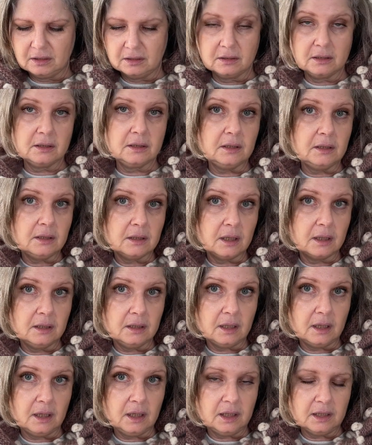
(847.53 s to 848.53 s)
sit and
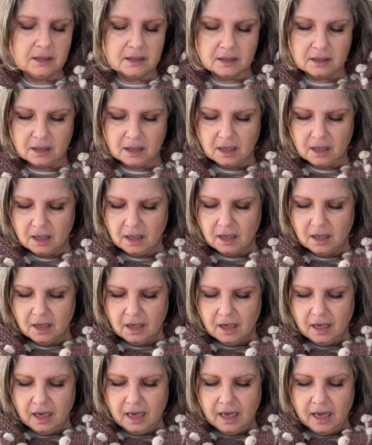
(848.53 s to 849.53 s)
eat.
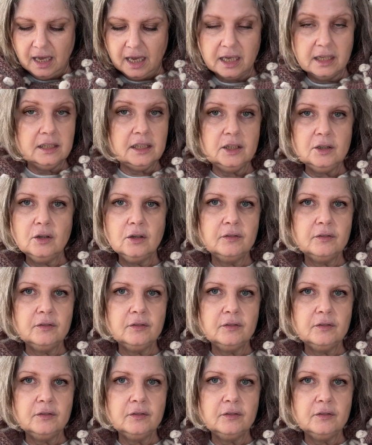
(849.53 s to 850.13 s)
And in